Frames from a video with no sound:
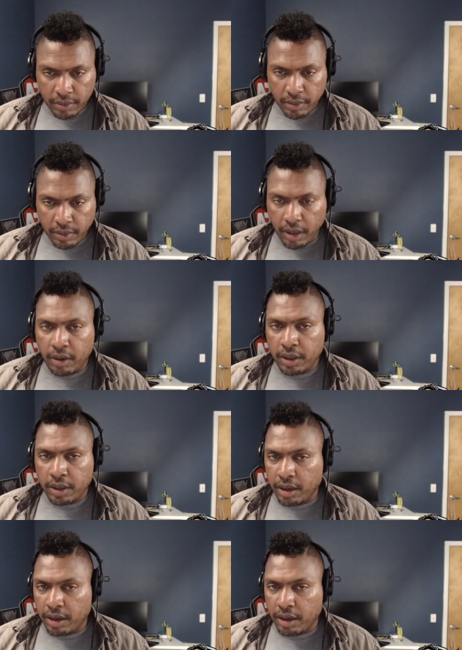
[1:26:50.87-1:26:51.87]
Oh,
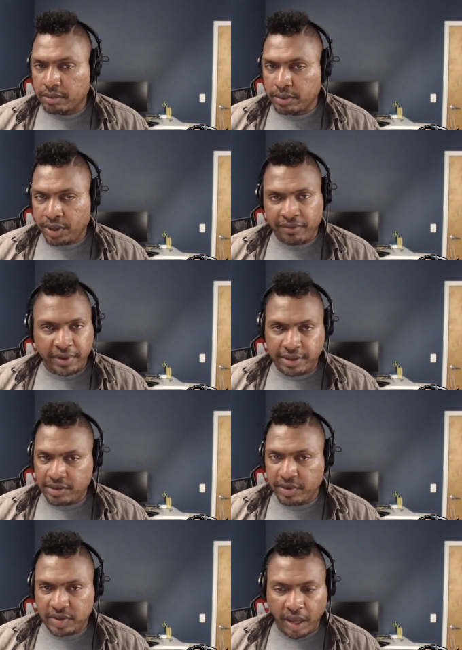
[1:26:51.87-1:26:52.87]
okay. Oh, you're not fans
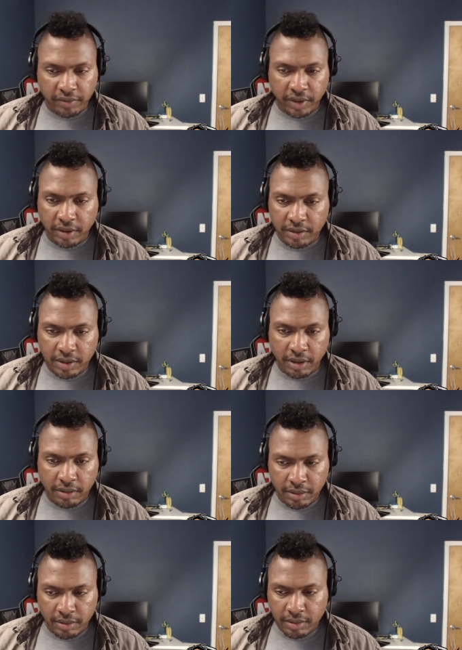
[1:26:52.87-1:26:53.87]
of the Zev dudes, huh?
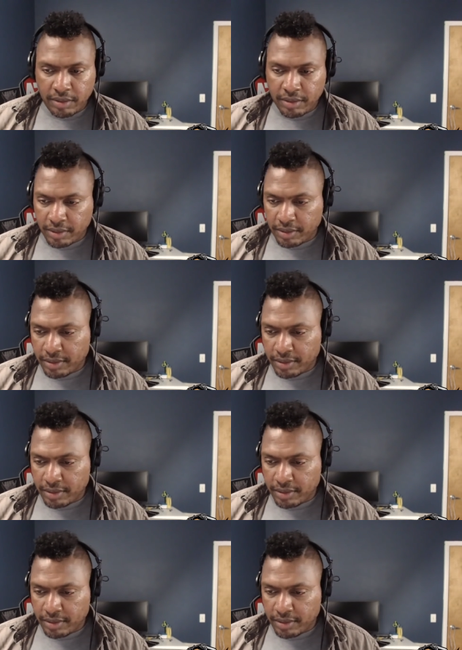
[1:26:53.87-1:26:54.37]
Uh,